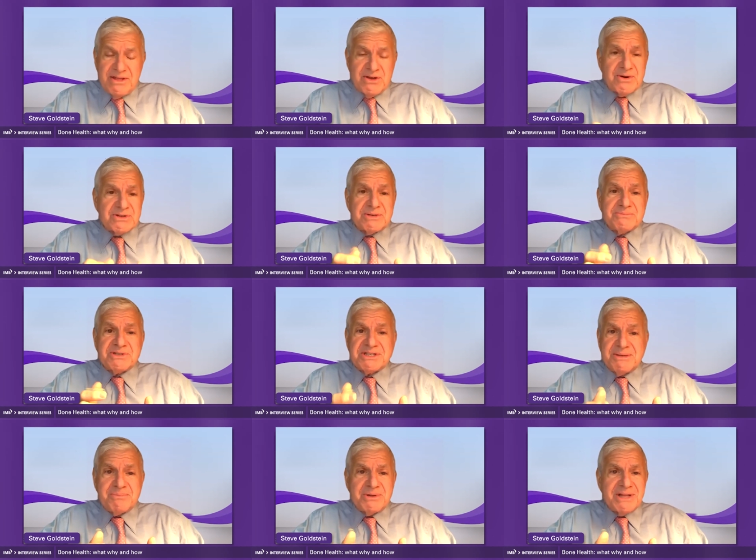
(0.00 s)
There are some
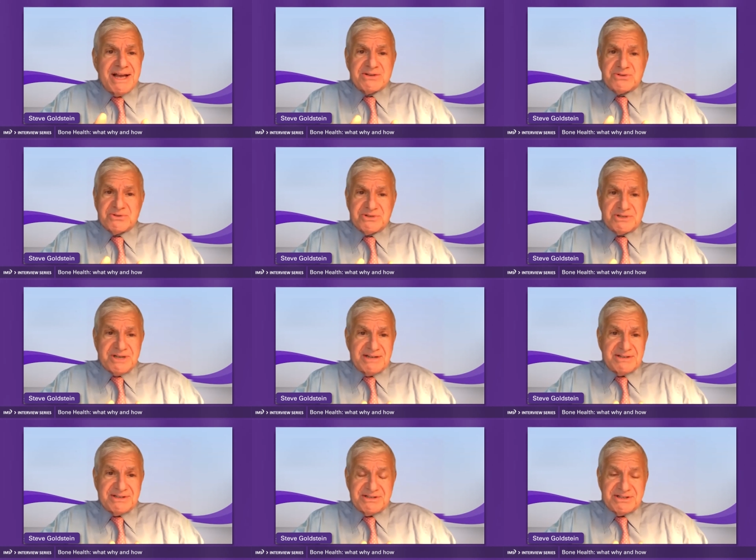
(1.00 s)
simple
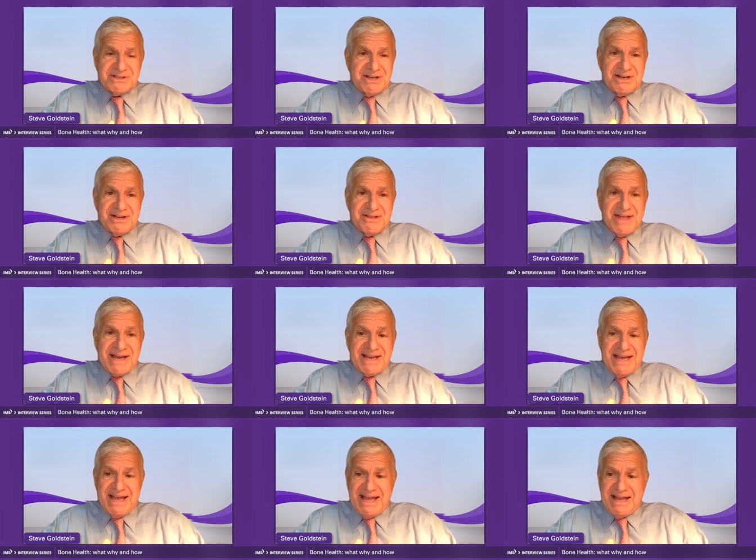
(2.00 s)
exercises uh, that
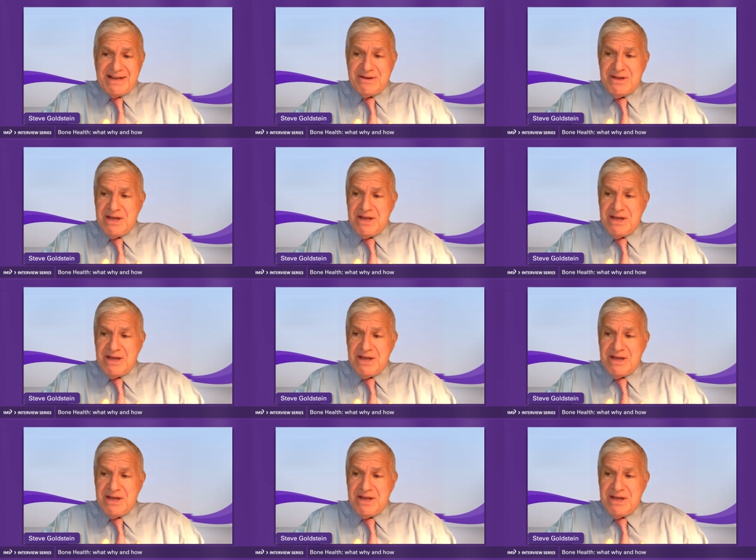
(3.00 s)
can